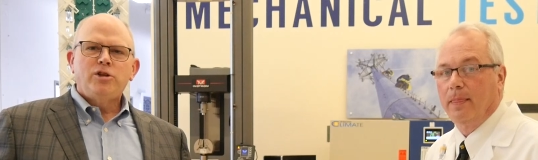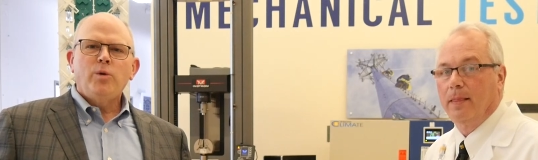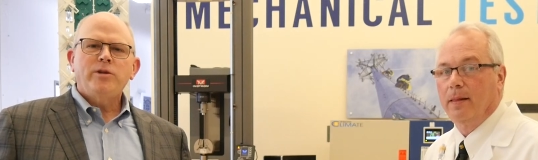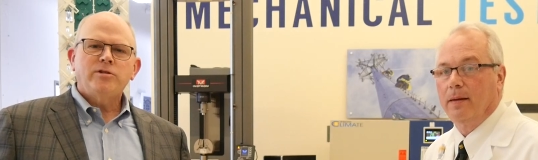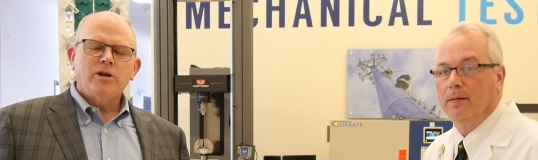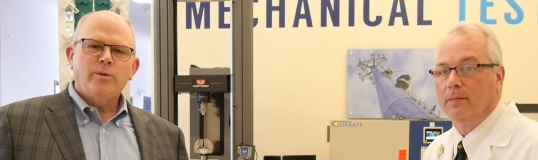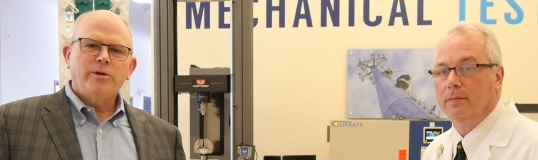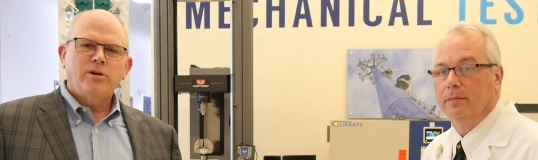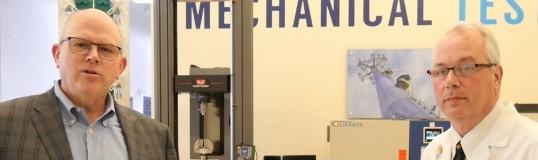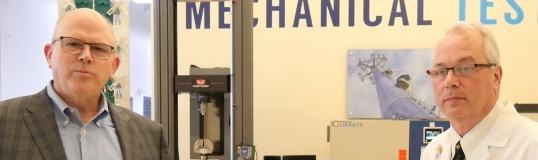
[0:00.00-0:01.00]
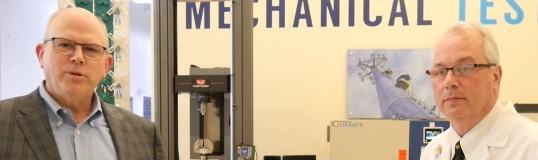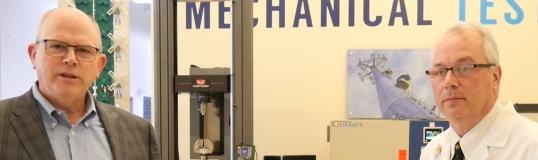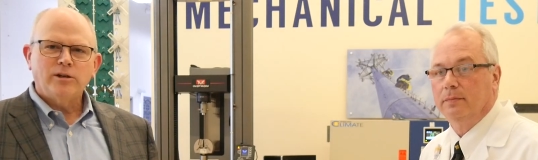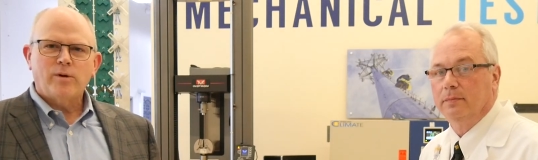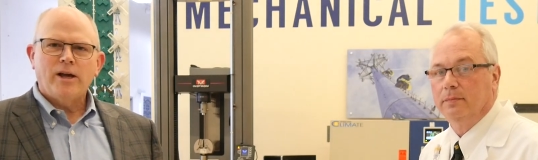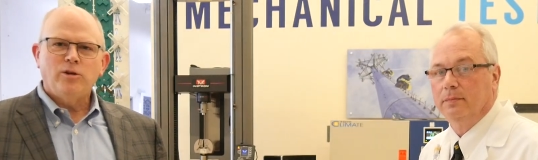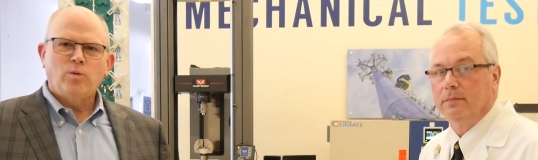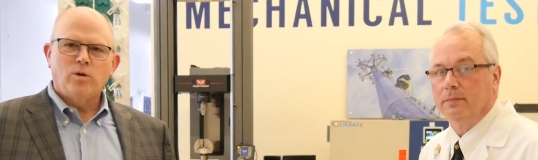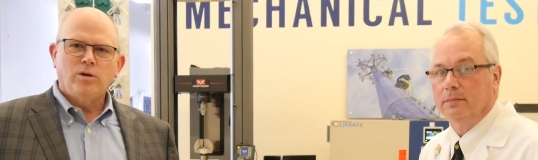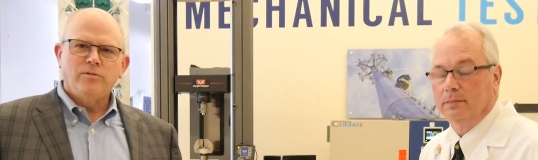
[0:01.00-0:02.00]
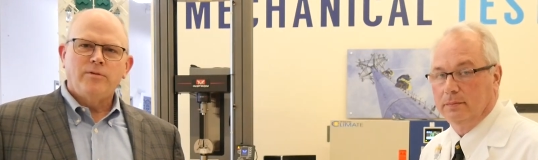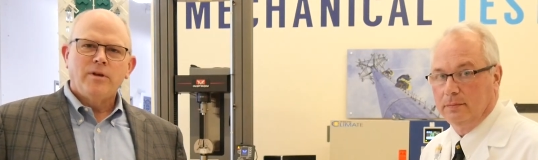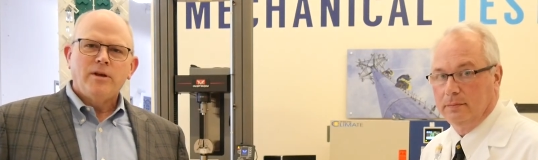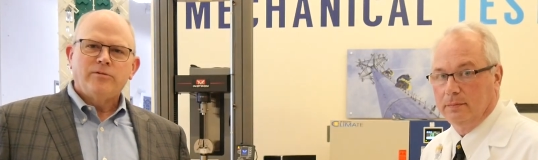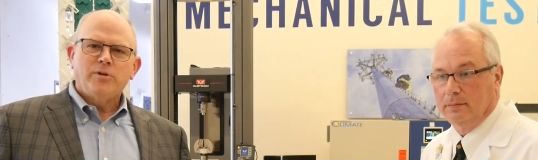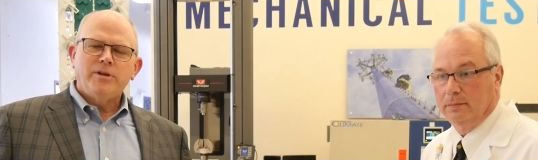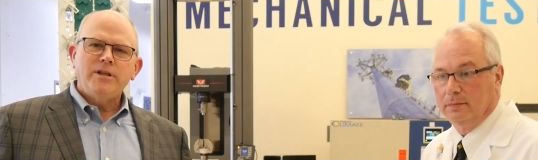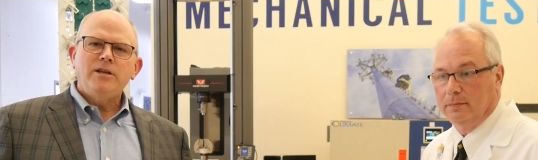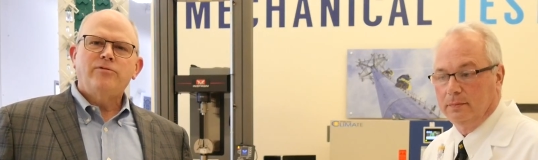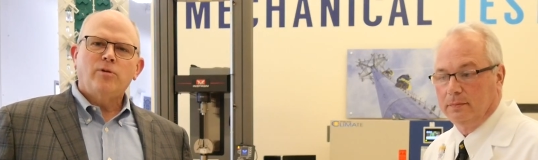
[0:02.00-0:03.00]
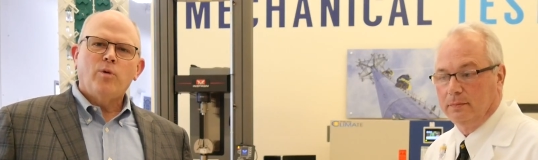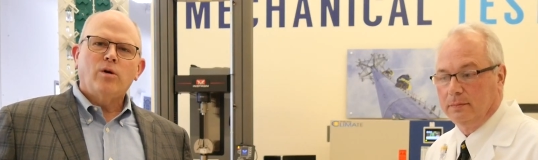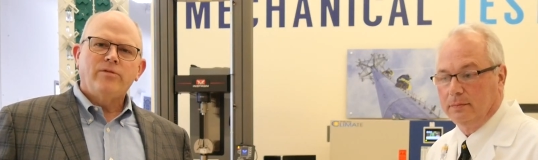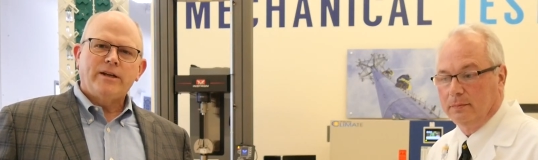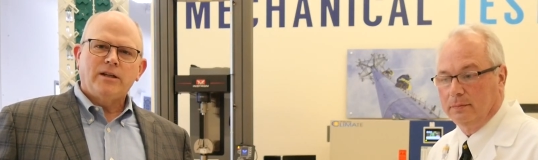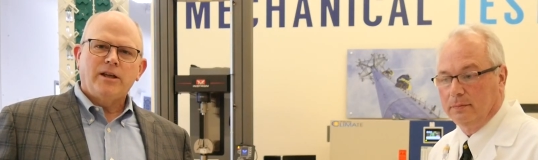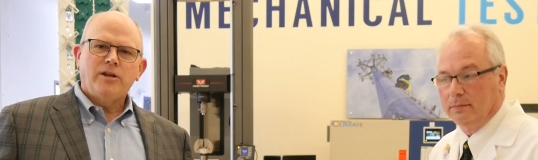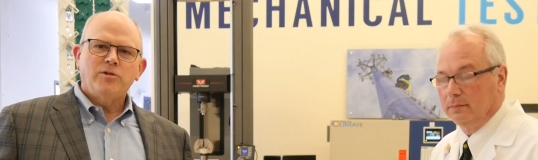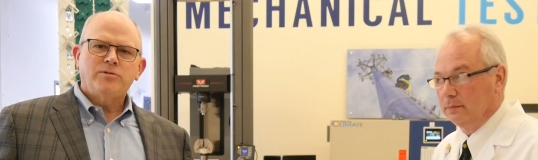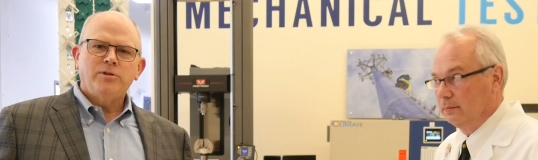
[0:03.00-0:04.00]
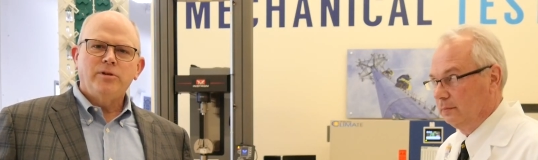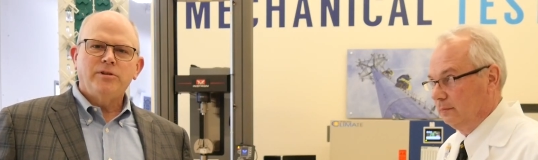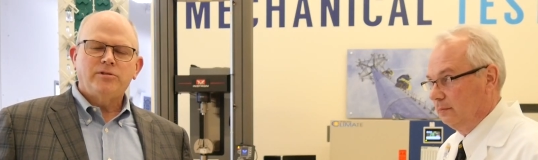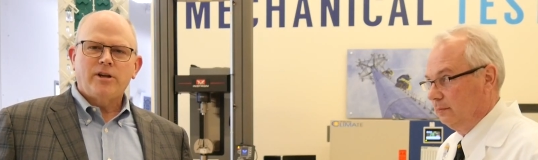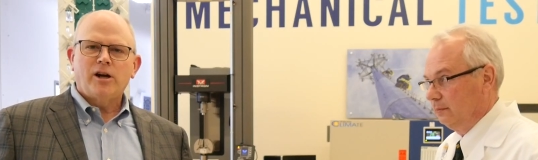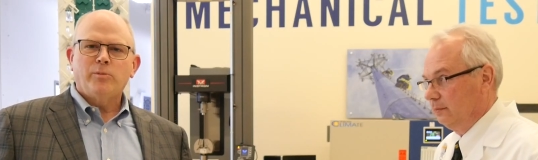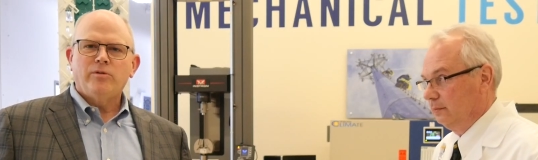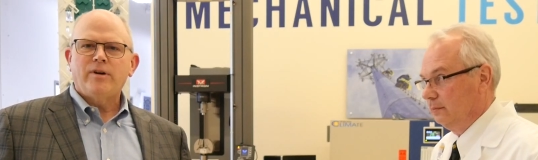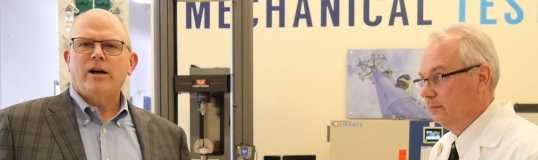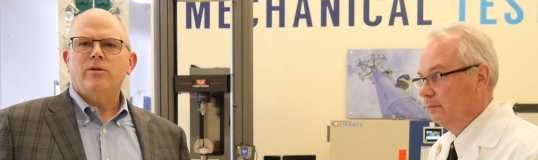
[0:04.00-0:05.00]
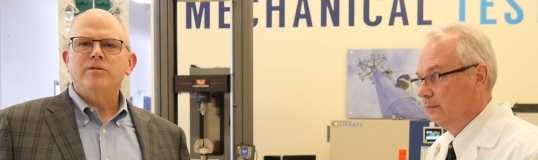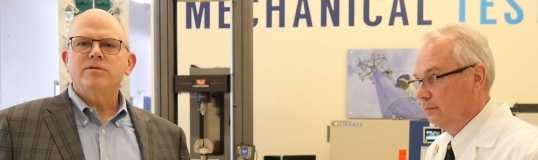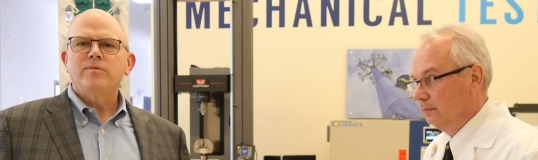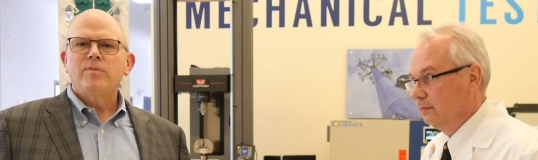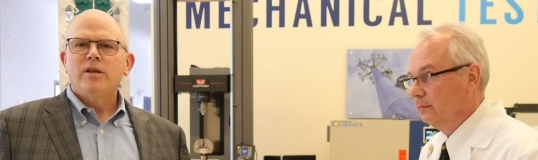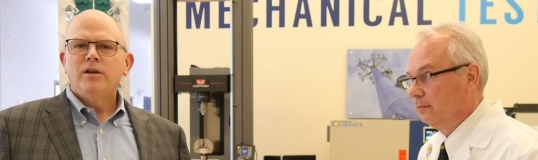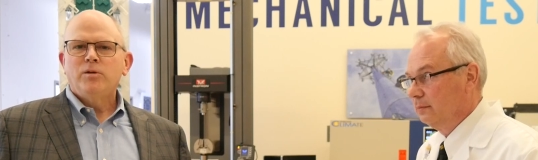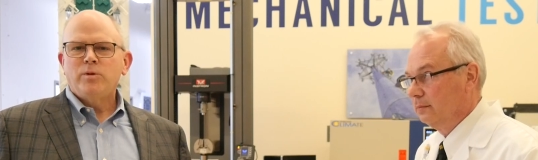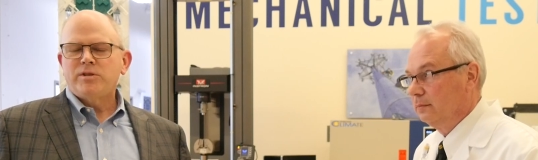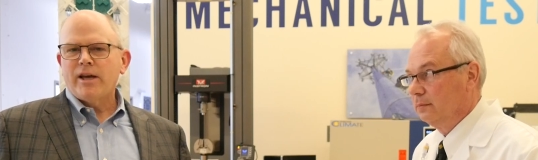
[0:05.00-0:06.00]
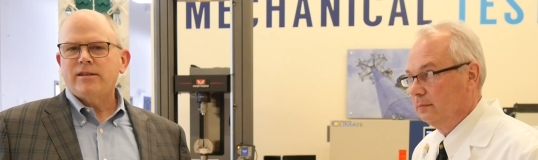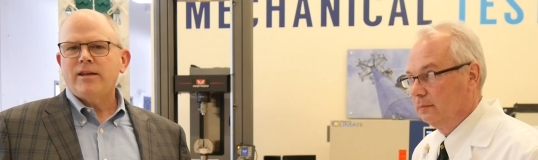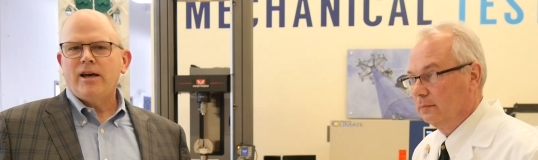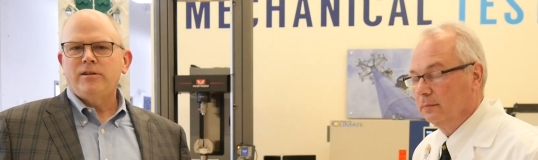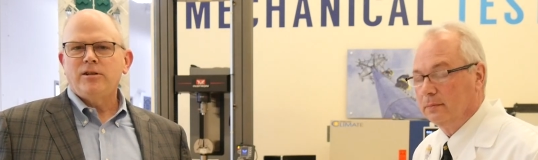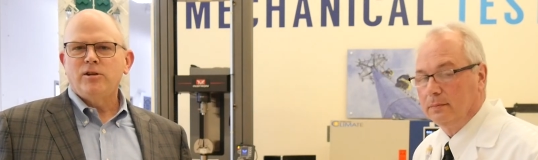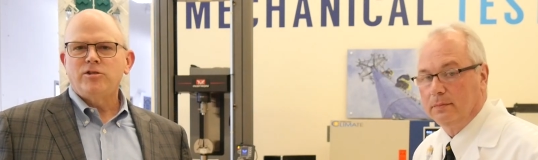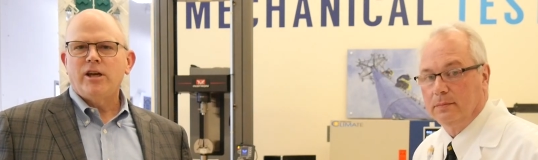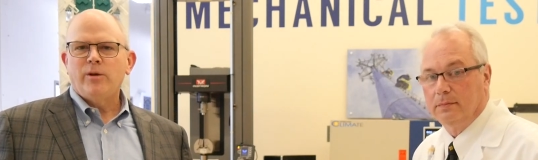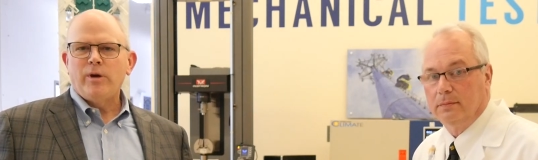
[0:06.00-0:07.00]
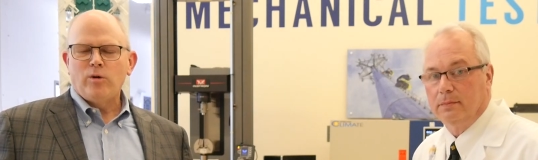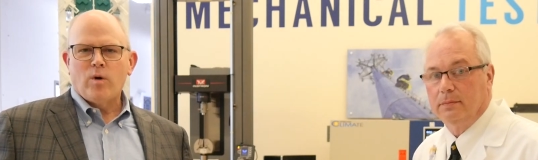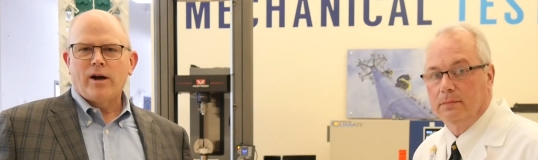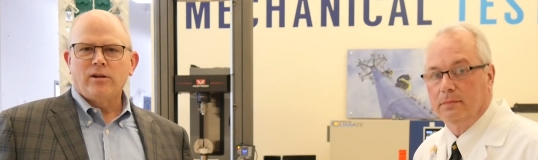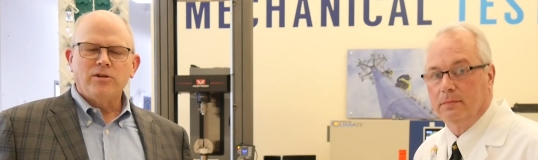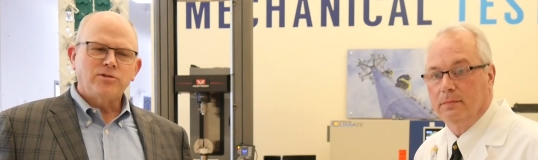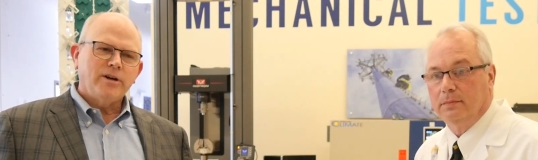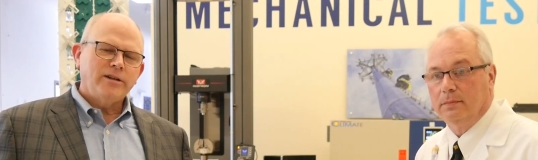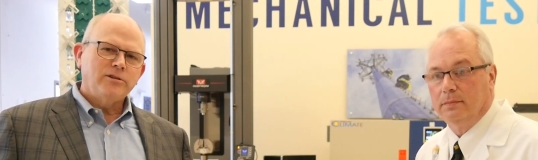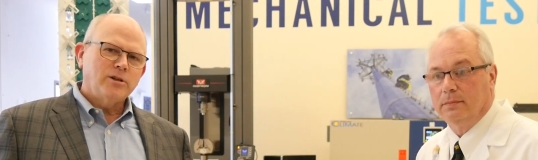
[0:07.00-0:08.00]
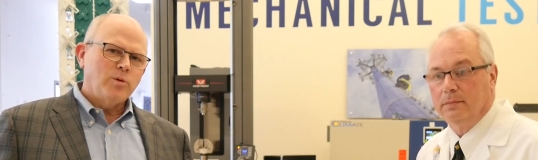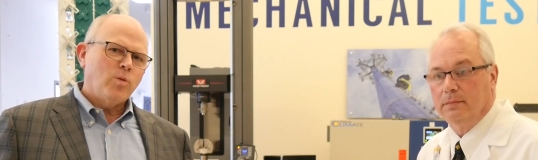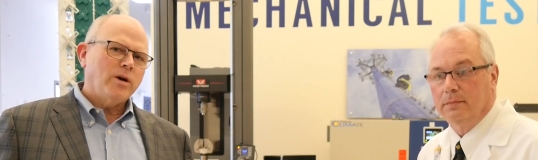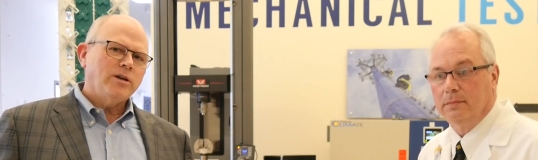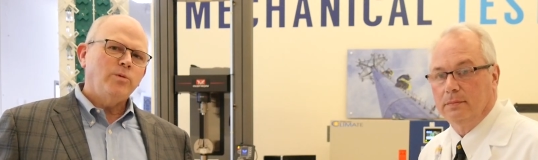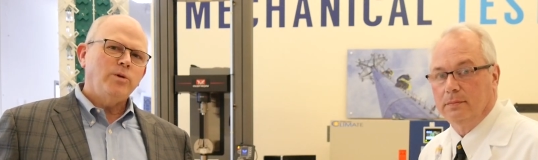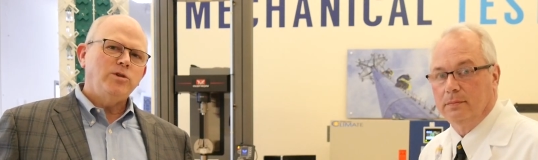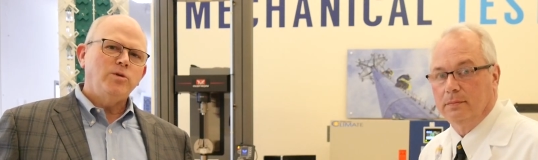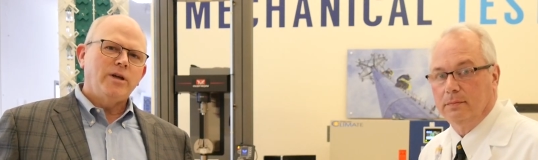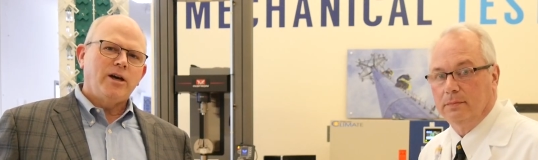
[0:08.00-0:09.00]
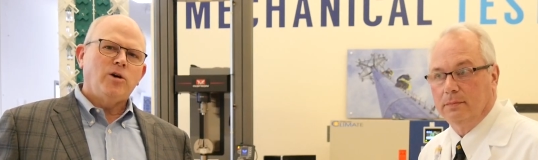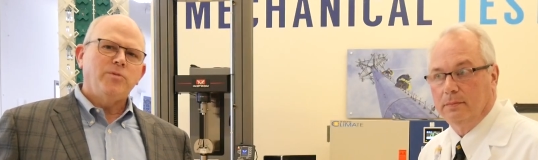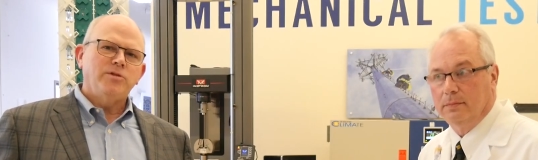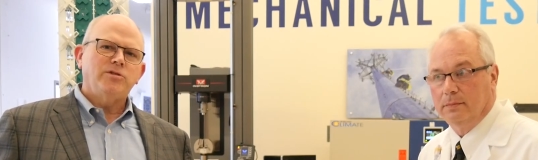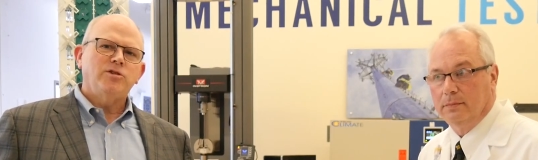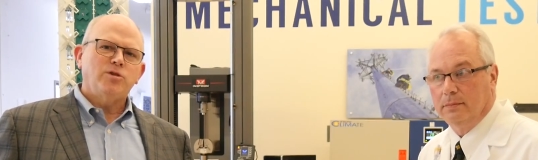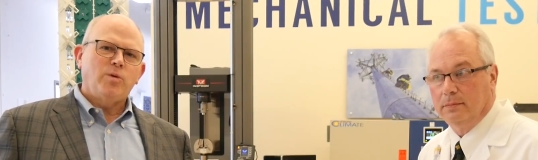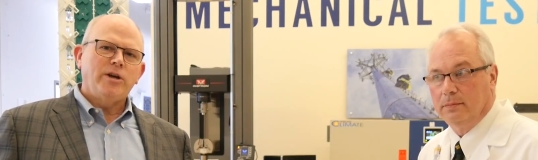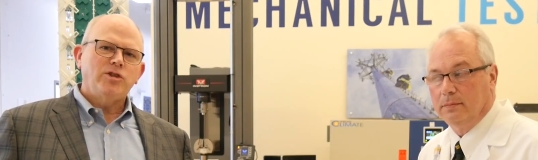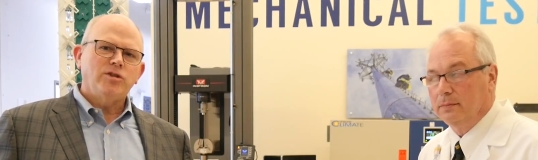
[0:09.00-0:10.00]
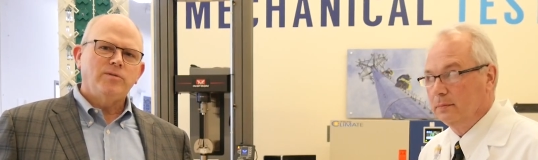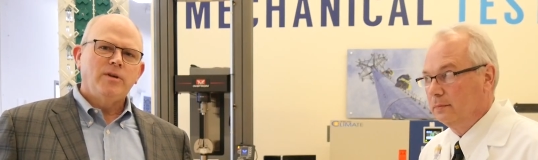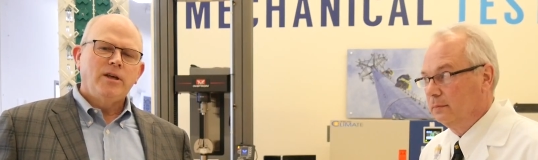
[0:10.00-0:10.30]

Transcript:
Speaker 1: 2 weeks ago, we heard a plea around the world for the need for more ventilators due to this terrible virus. We sat down here at JMA Wireless trying to determine what can we do to help this situation.